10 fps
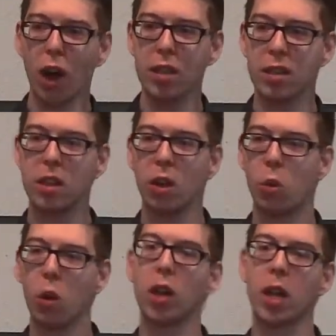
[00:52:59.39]
is still
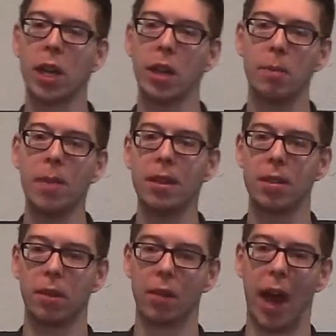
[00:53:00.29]
working in the midst
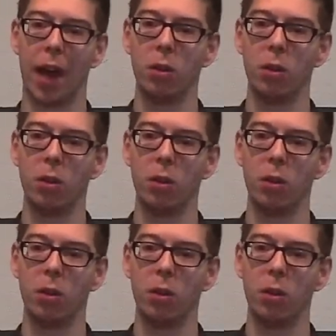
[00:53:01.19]
of that.